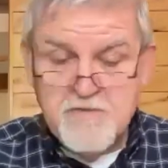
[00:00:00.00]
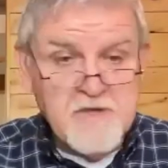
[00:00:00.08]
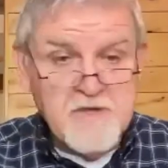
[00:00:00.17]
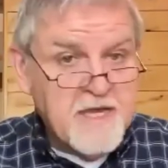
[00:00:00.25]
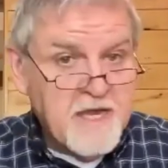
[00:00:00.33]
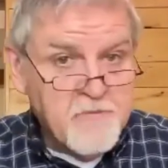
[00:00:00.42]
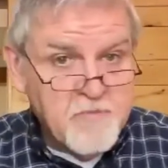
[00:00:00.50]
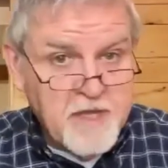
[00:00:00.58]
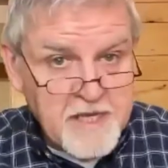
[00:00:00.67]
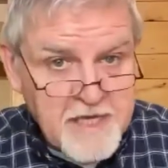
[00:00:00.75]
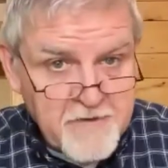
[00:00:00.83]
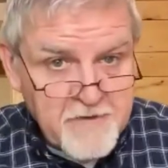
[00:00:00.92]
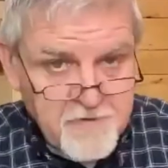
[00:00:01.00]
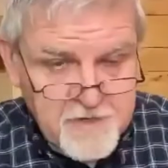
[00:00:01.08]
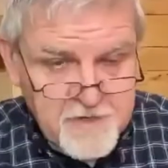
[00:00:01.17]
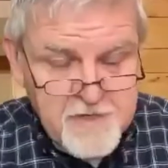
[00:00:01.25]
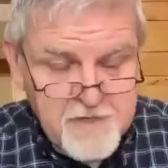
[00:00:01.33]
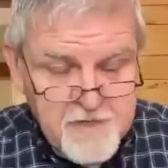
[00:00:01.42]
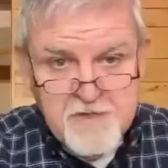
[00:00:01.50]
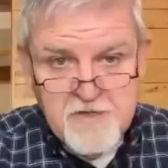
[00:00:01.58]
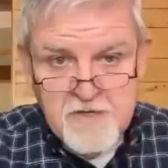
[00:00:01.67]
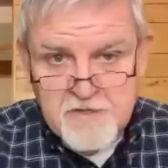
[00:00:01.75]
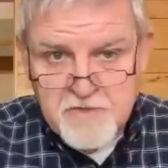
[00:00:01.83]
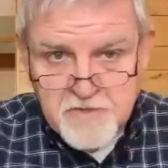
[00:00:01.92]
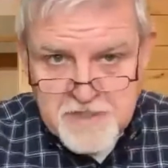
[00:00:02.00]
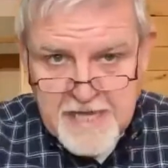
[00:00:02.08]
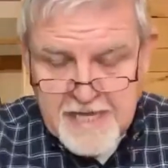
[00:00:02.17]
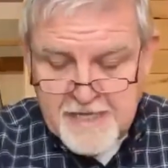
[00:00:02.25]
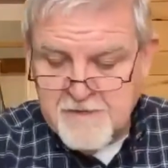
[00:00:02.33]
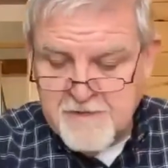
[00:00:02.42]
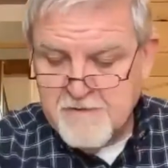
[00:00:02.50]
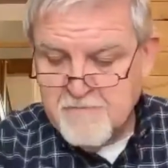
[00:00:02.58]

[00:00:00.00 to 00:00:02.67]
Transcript: that had been given uh, to Dan,